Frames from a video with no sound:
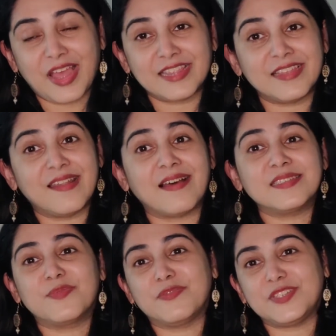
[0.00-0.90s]
and the
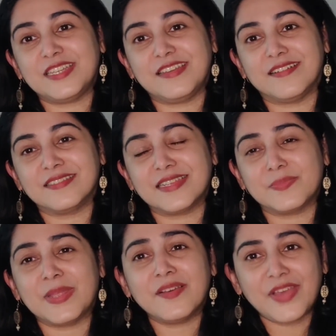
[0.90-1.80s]
last 15 years
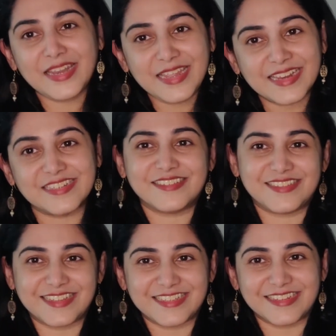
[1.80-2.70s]
has been a very
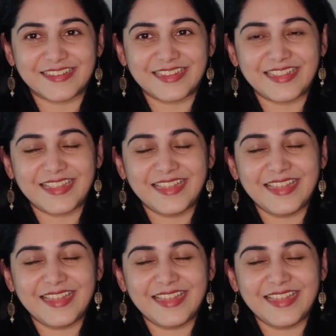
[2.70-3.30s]
interesting journey.